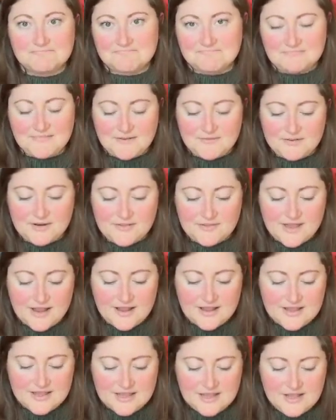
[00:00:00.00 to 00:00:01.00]
Never done that.
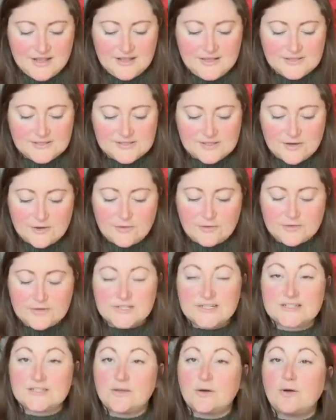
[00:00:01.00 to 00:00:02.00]
So
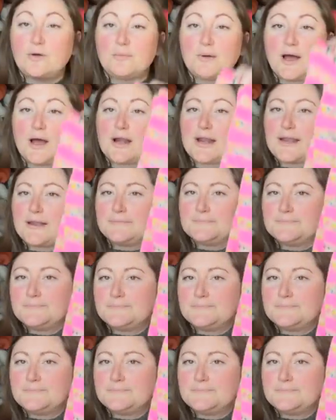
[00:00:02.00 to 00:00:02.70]
knit the whole body.